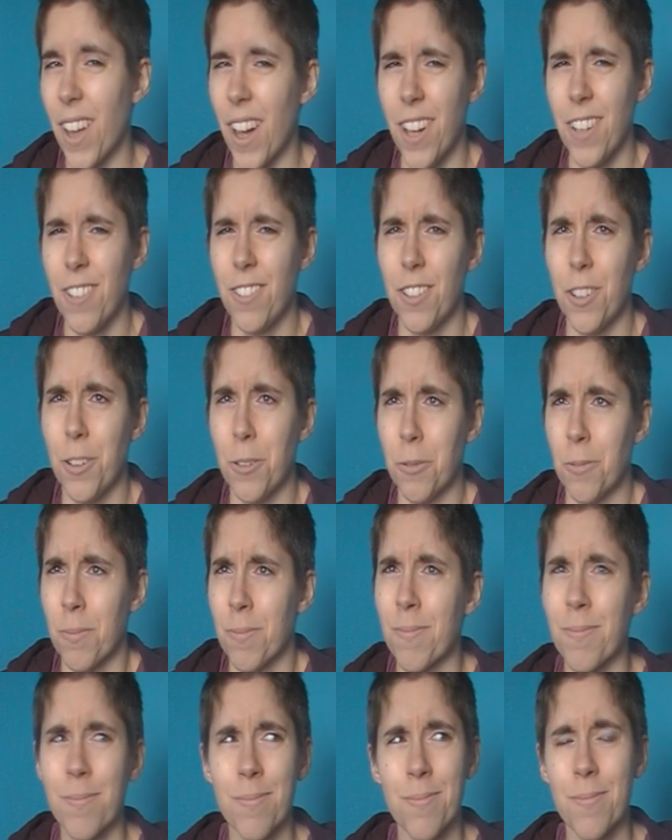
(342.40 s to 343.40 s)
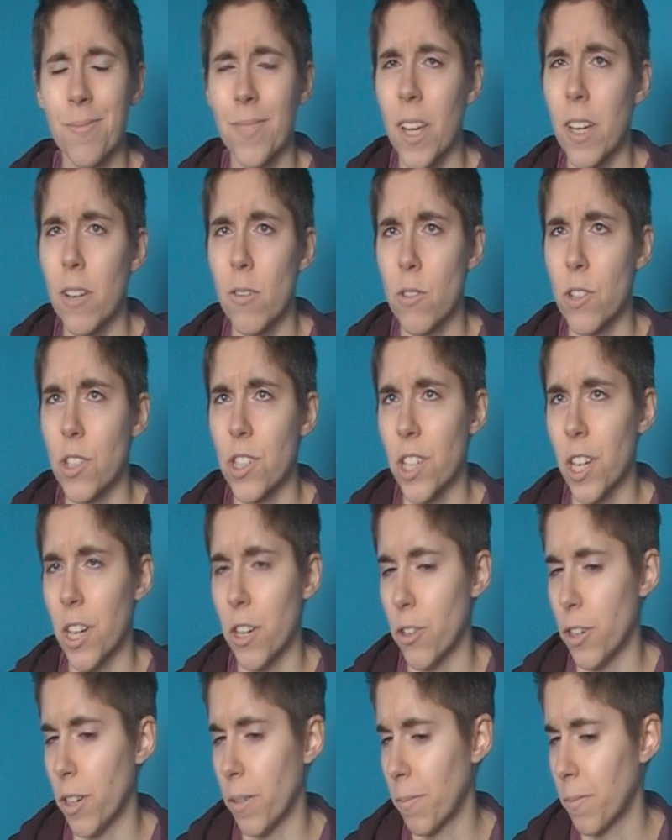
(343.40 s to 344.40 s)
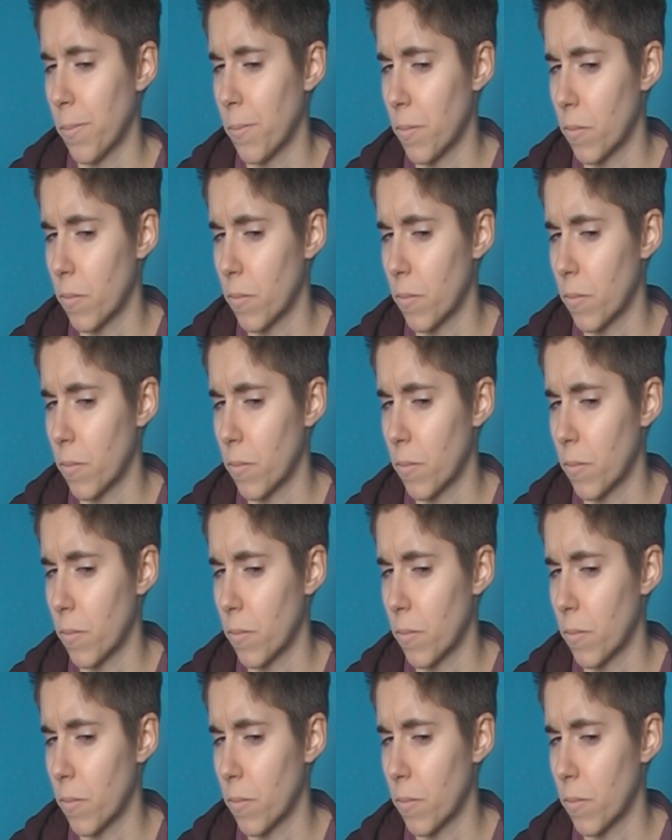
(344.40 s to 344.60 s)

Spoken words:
I don't know, it was just scary.